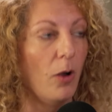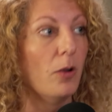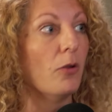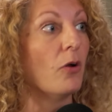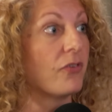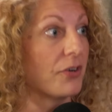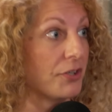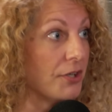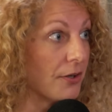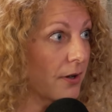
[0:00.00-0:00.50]
all
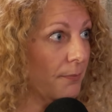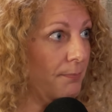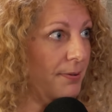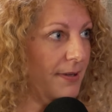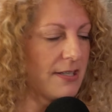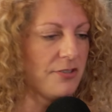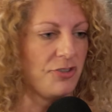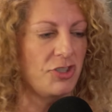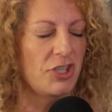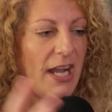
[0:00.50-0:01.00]
over Europe,
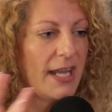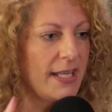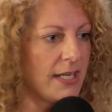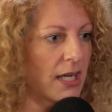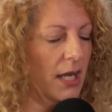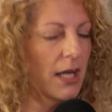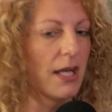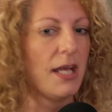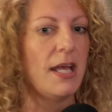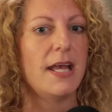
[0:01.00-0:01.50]
in
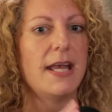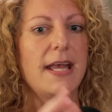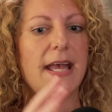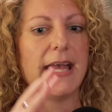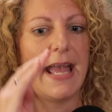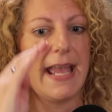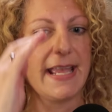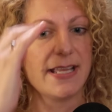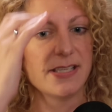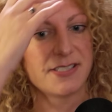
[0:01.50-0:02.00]
China
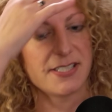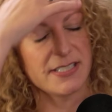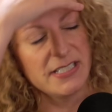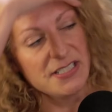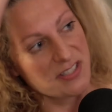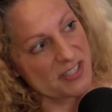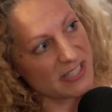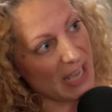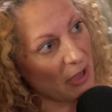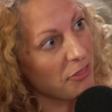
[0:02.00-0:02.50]
and
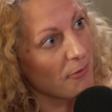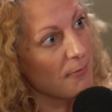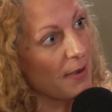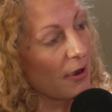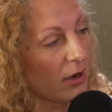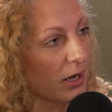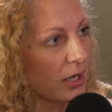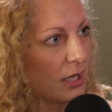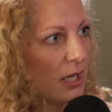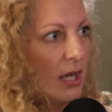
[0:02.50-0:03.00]
in South
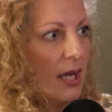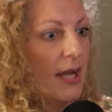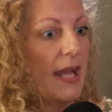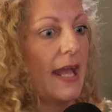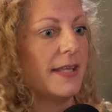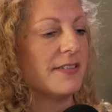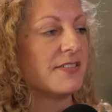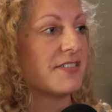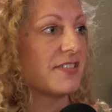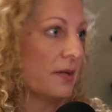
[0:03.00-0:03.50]
America,
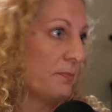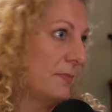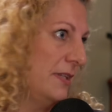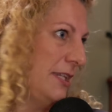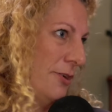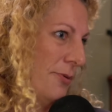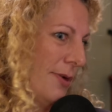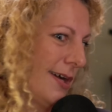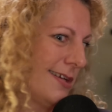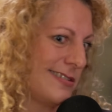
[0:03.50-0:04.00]
and some in
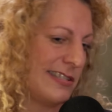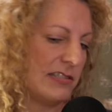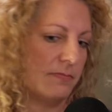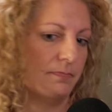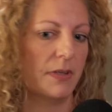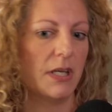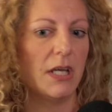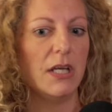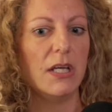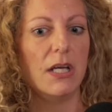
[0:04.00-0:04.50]
the US.
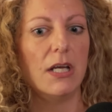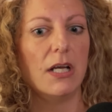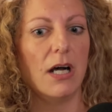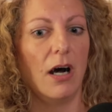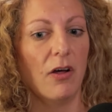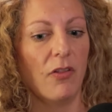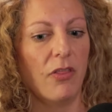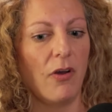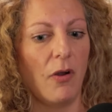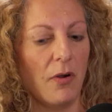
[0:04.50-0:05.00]

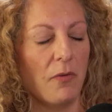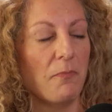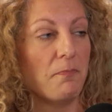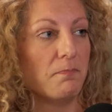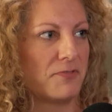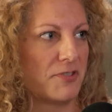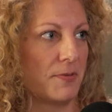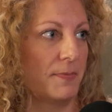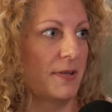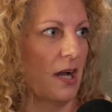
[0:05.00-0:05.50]
Although,
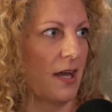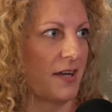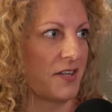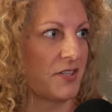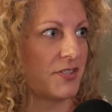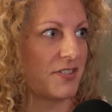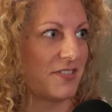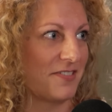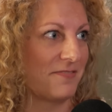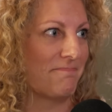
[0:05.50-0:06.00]
to be
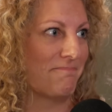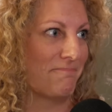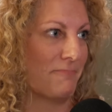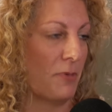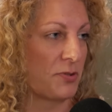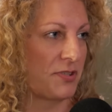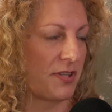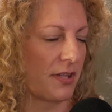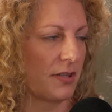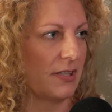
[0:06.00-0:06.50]
honest,
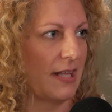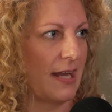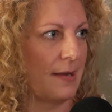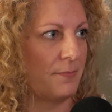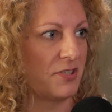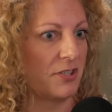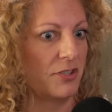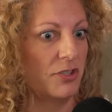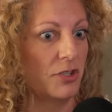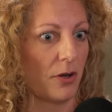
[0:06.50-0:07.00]
most of the
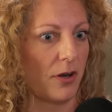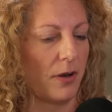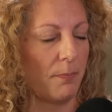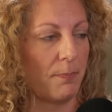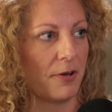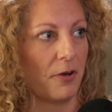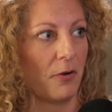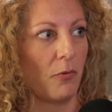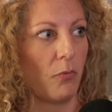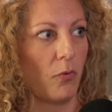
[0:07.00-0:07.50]
labs in
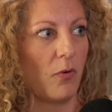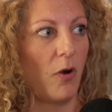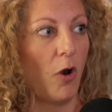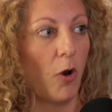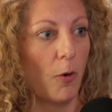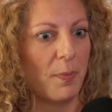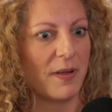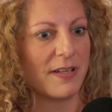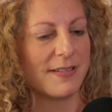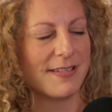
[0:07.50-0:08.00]
Europe are
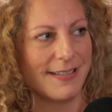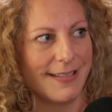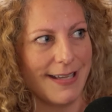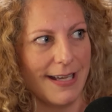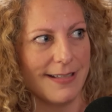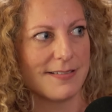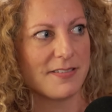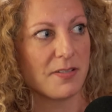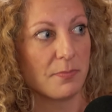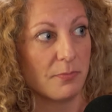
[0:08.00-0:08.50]
hoping to
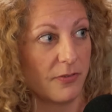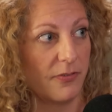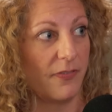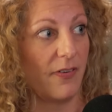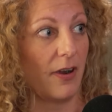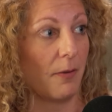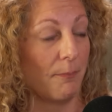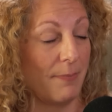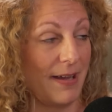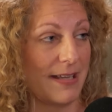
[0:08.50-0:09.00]
get some of
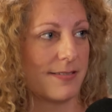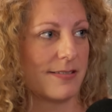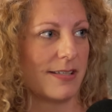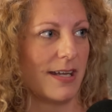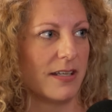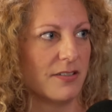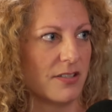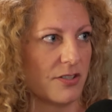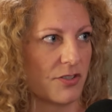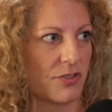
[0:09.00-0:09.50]
our best
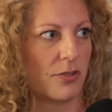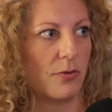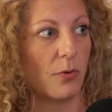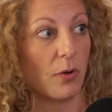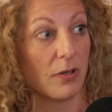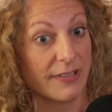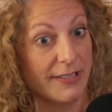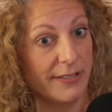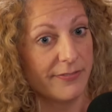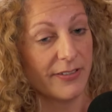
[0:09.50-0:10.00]
scientists who
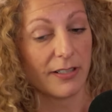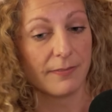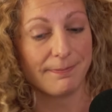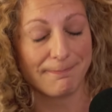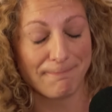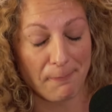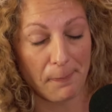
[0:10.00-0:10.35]
are leaving.